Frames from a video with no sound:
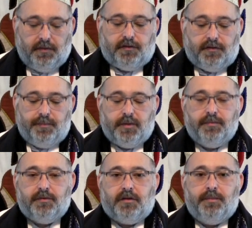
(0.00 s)
these
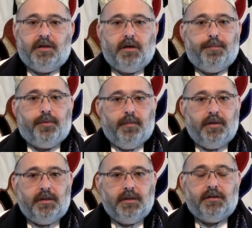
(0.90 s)
symptoms can become
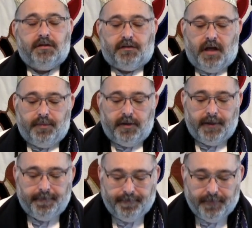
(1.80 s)
permanently
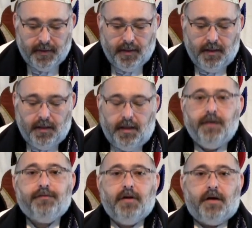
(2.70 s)
disabling,
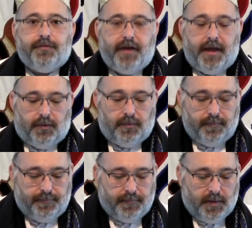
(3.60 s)
if not fatal,
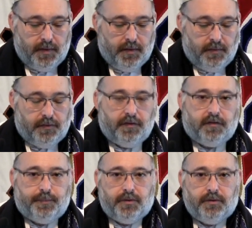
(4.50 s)
to the
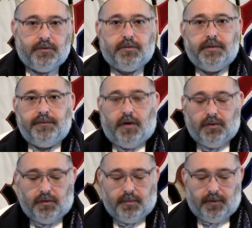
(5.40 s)
spiritually
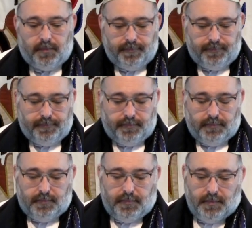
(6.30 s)
vulnerable.
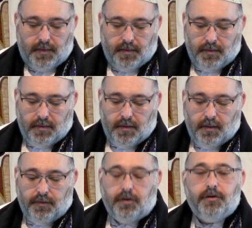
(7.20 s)

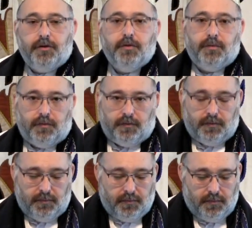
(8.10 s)
The good news